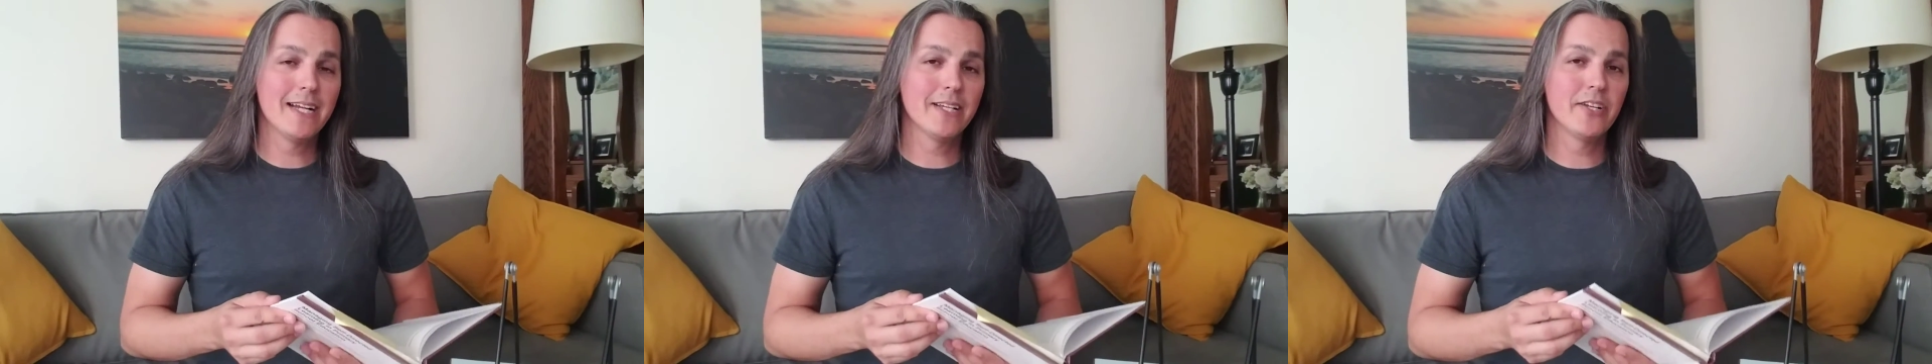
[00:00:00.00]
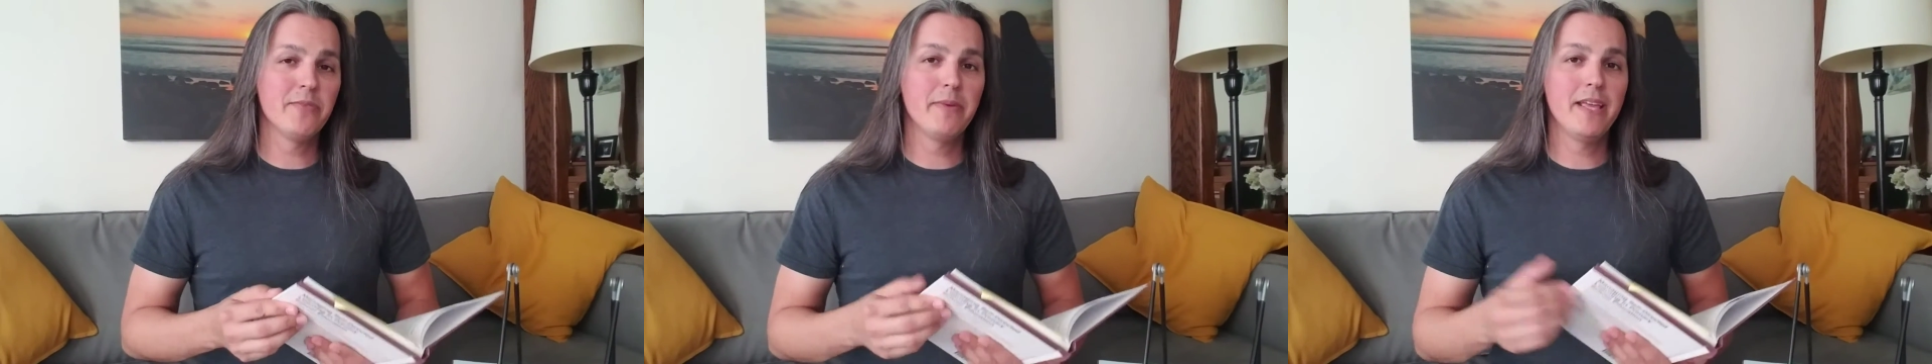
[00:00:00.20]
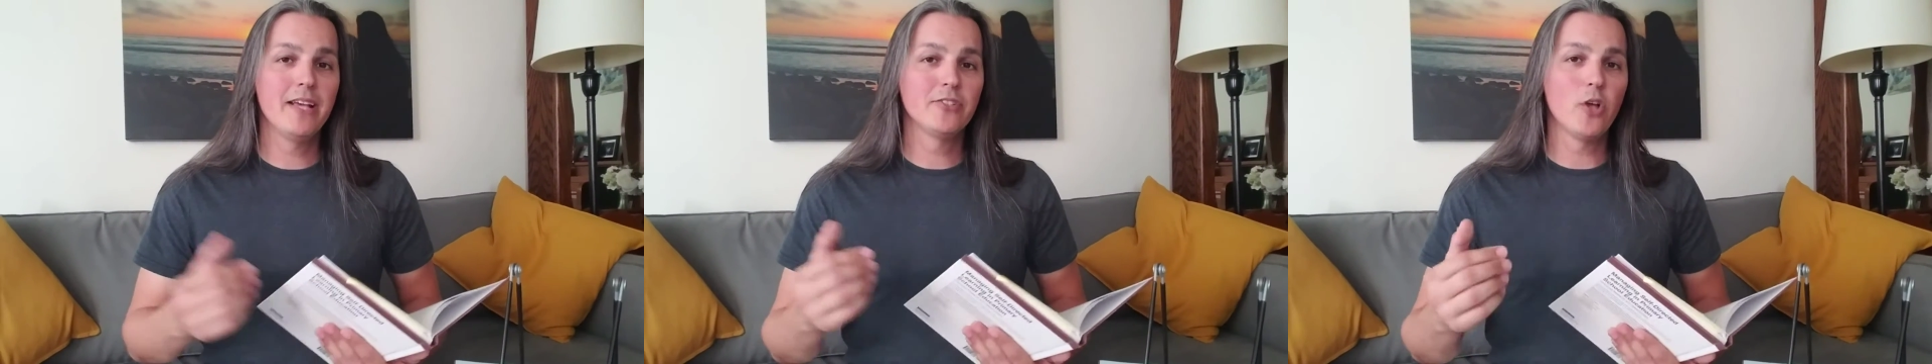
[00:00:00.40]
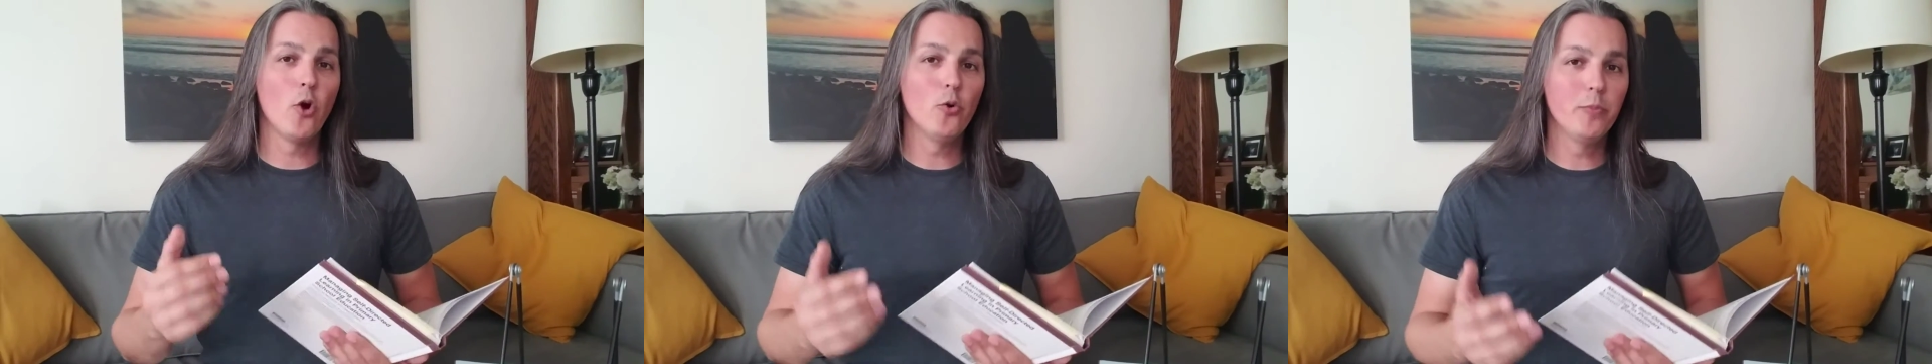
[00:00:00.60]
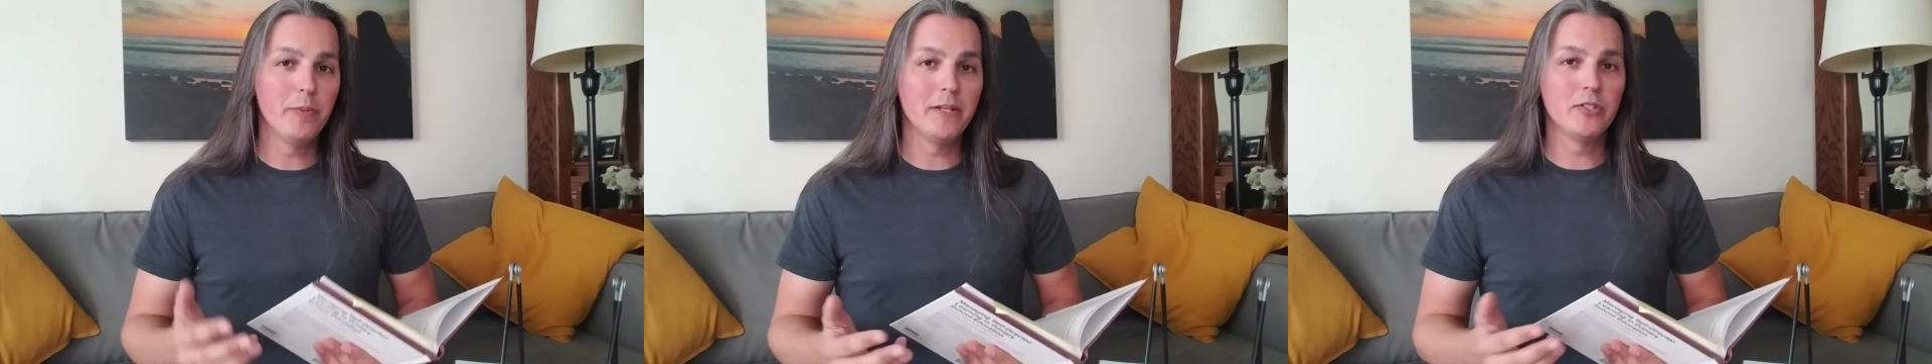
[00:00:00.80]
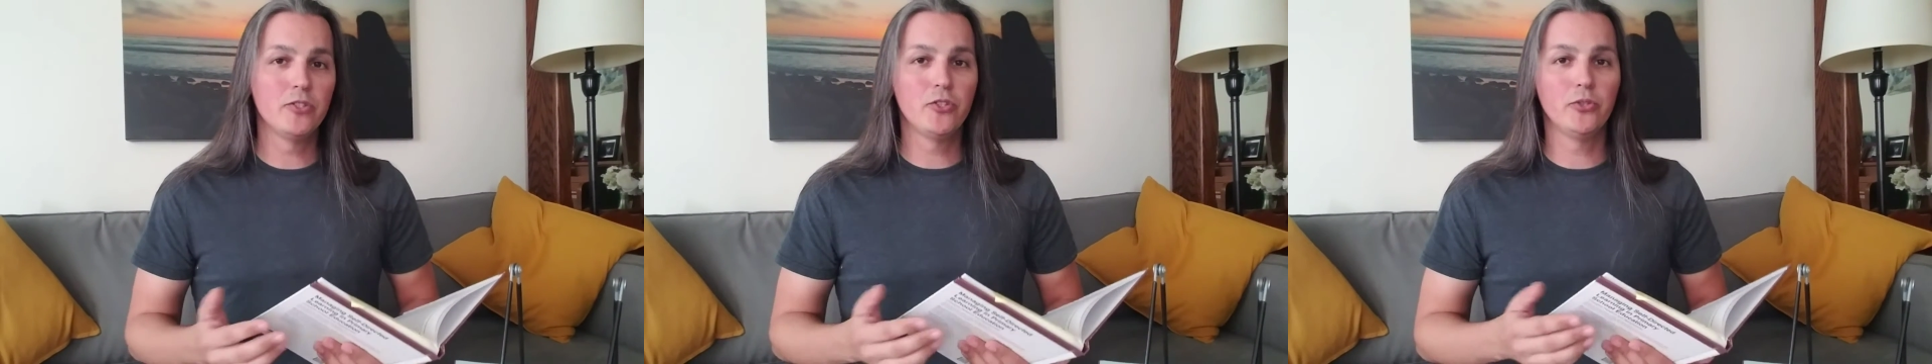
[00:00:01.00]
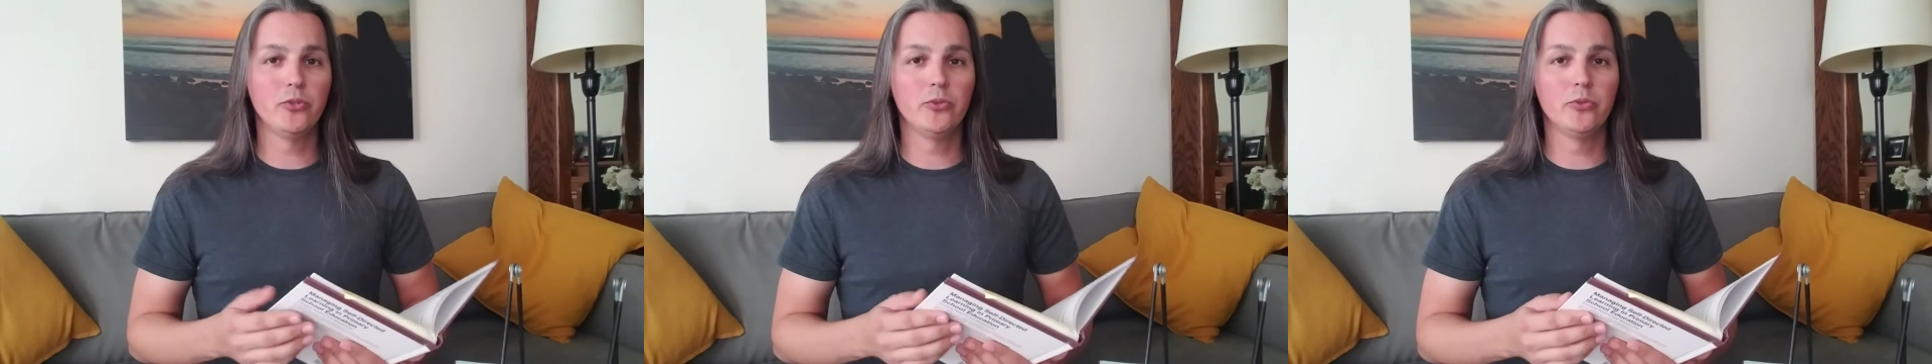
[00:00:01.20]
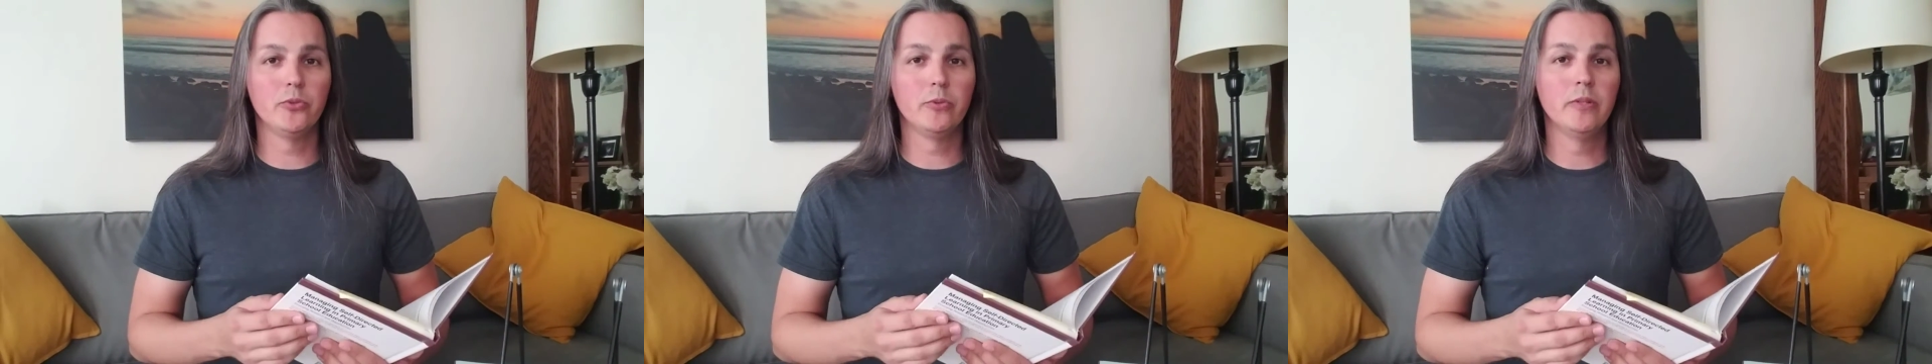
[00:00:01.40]
going to be as open
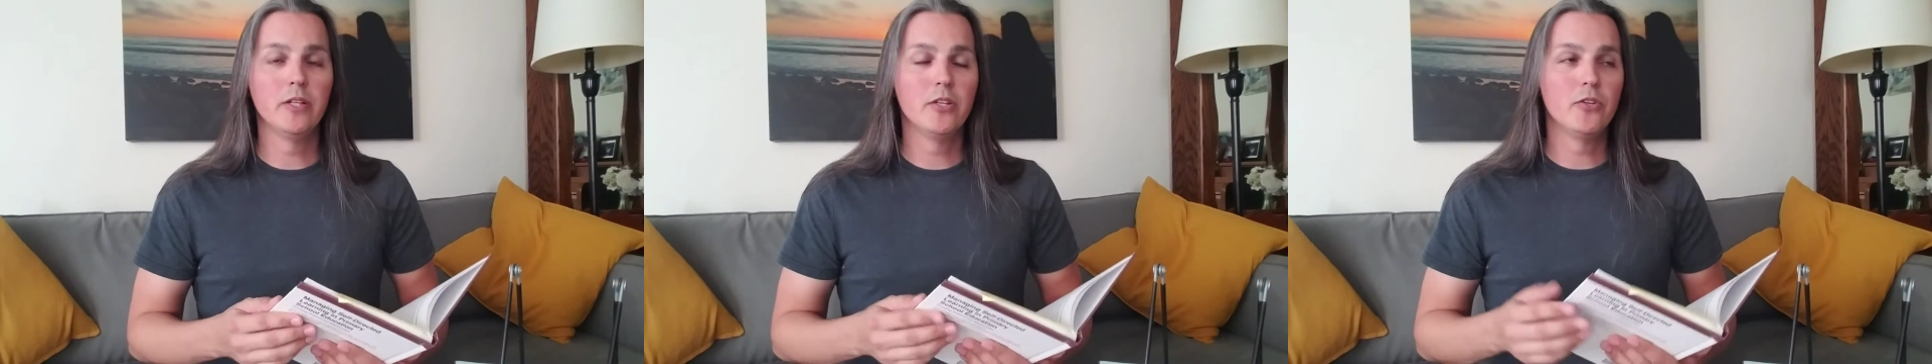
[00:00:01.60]
to